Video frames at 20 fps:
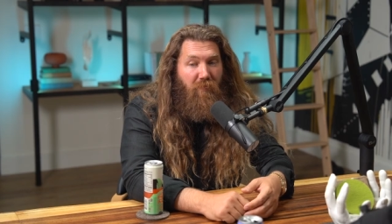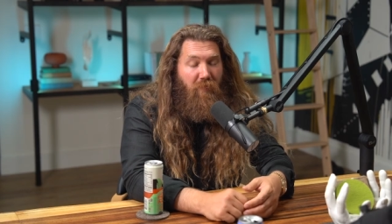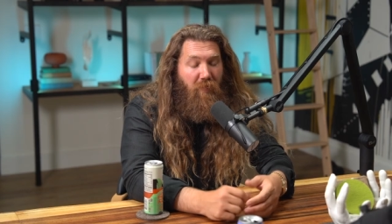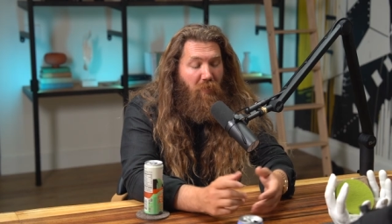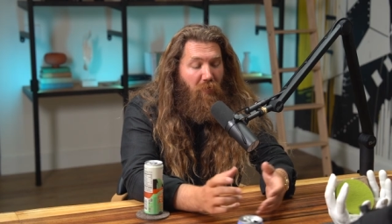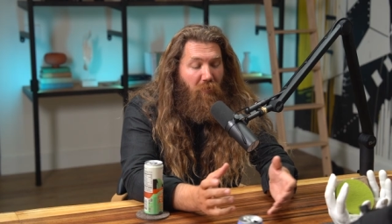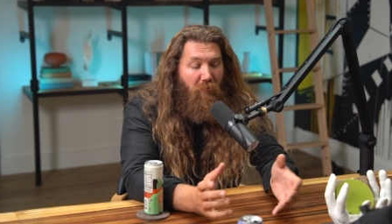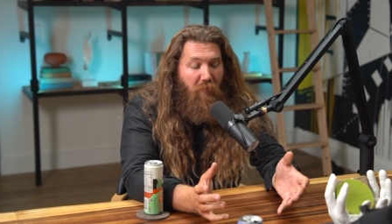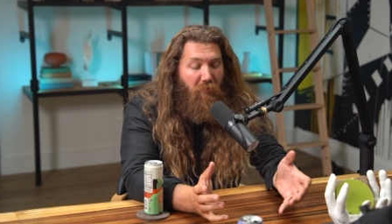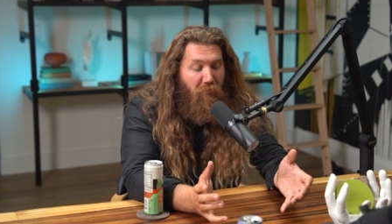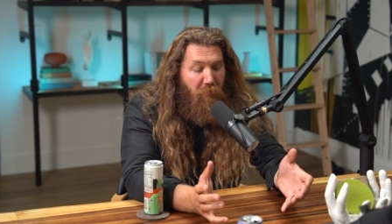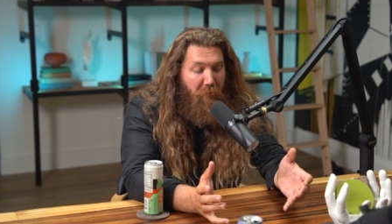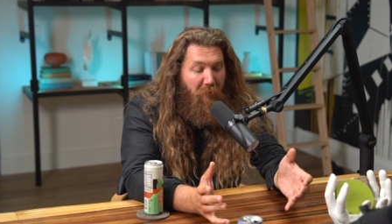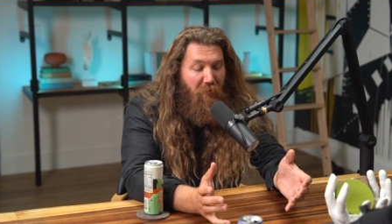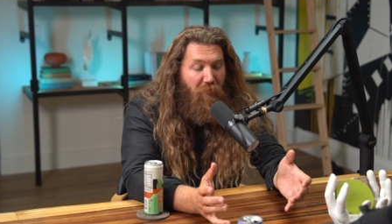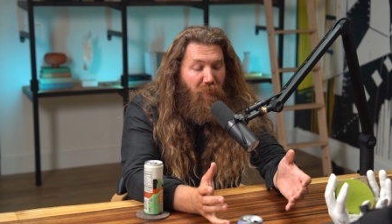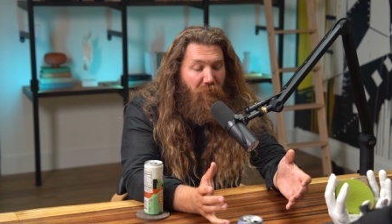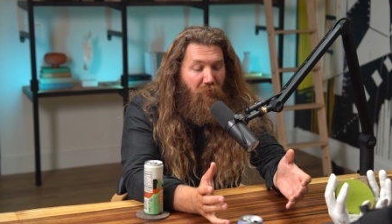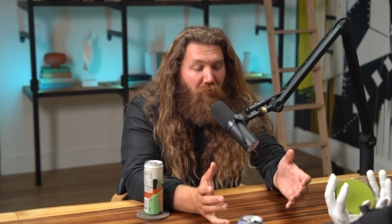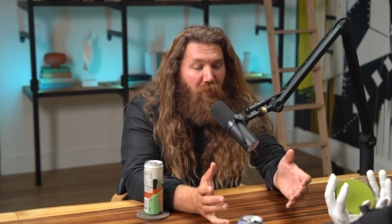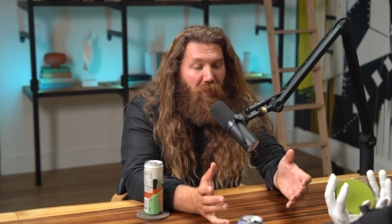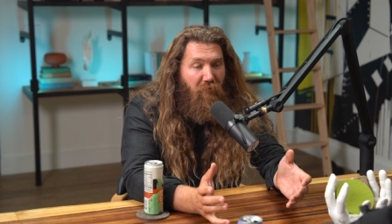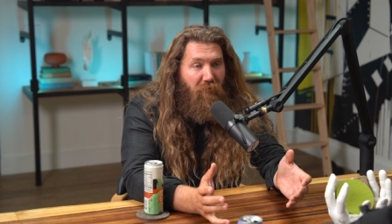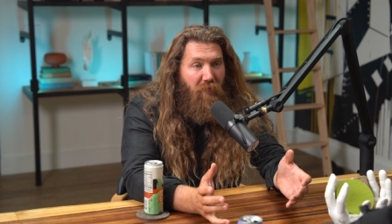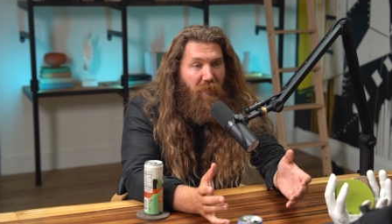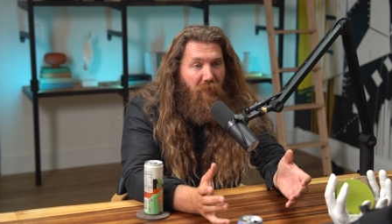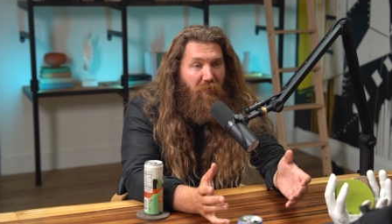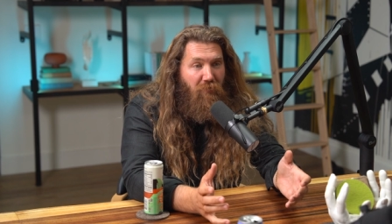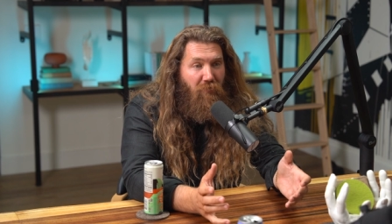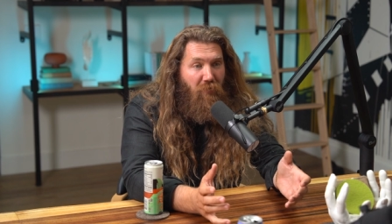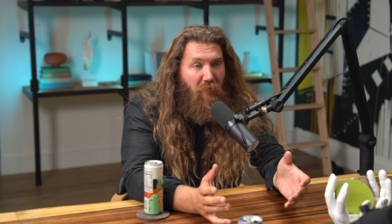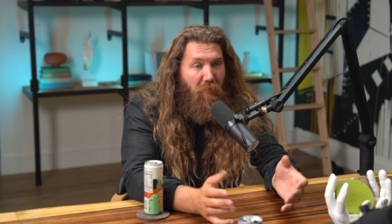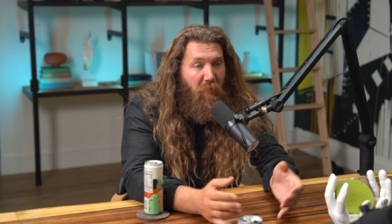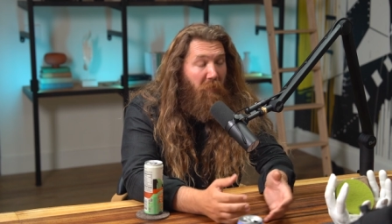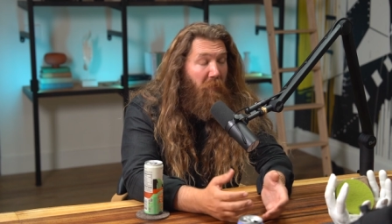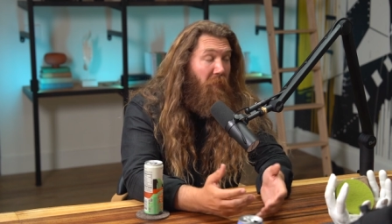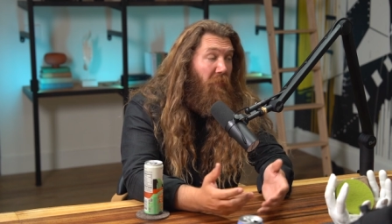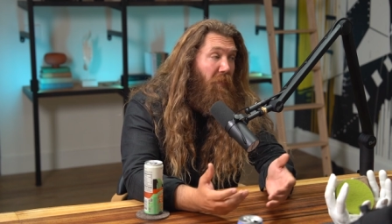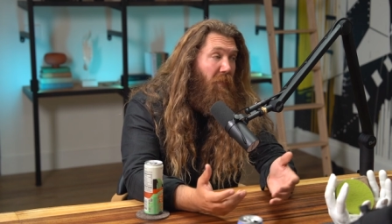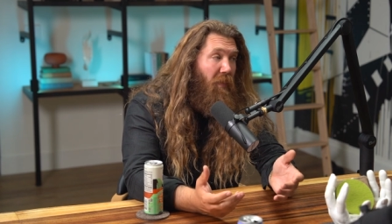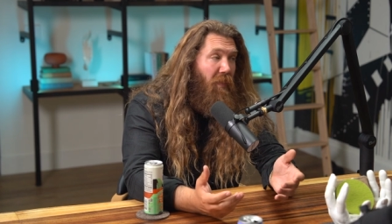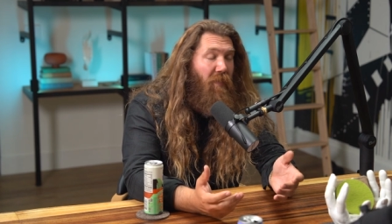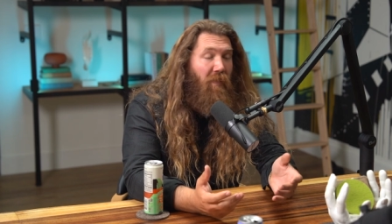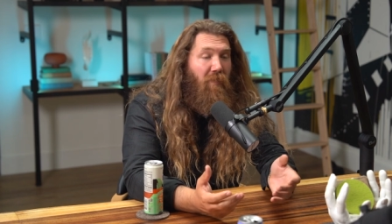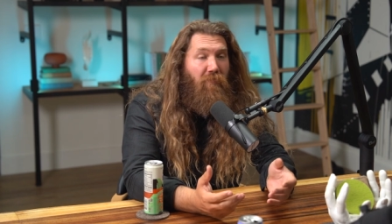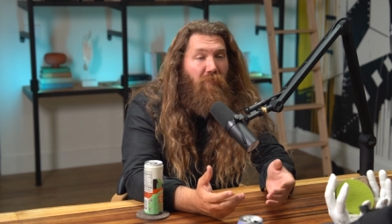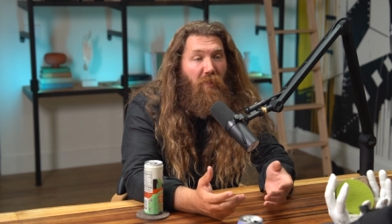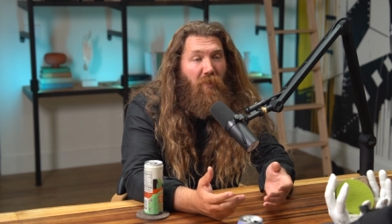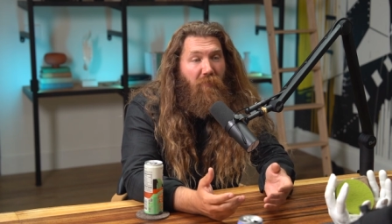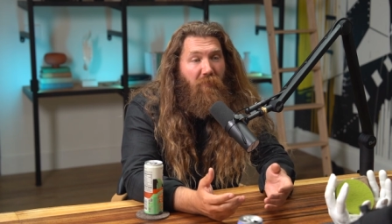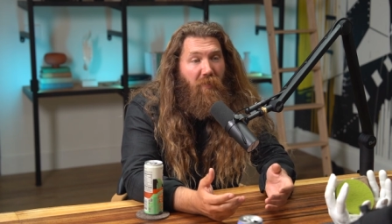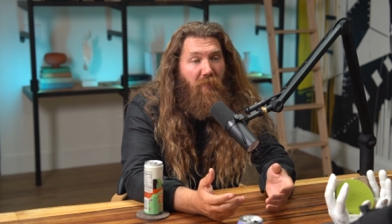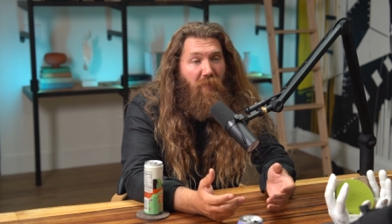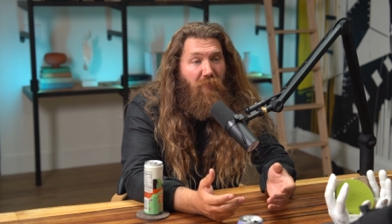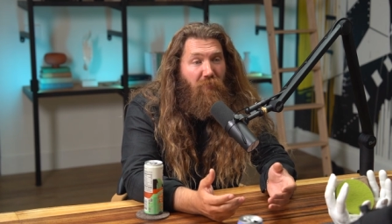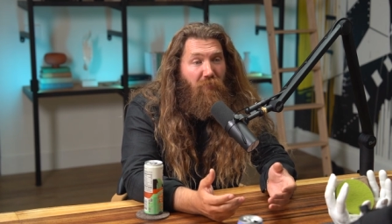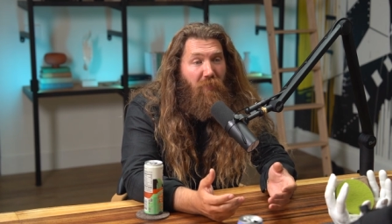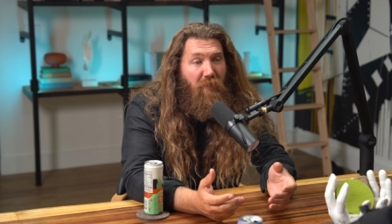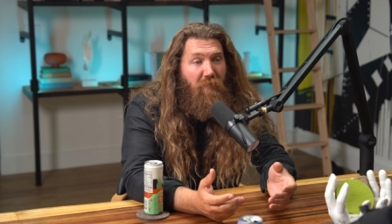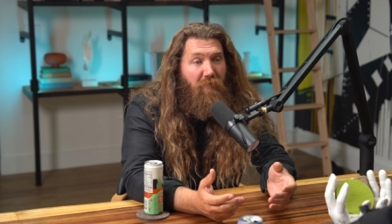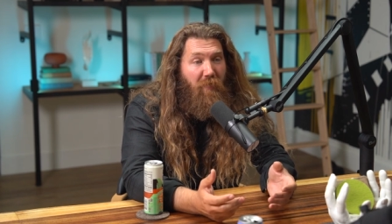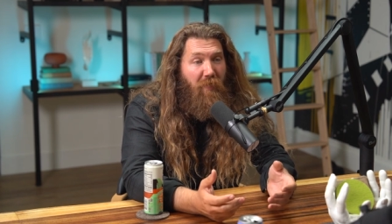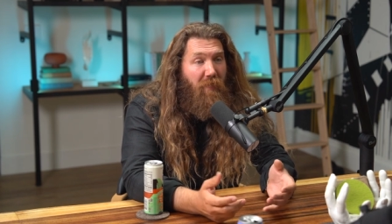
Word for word: you know a space for coffee and ice cream. I'm like, well, I love coffee and ice cream,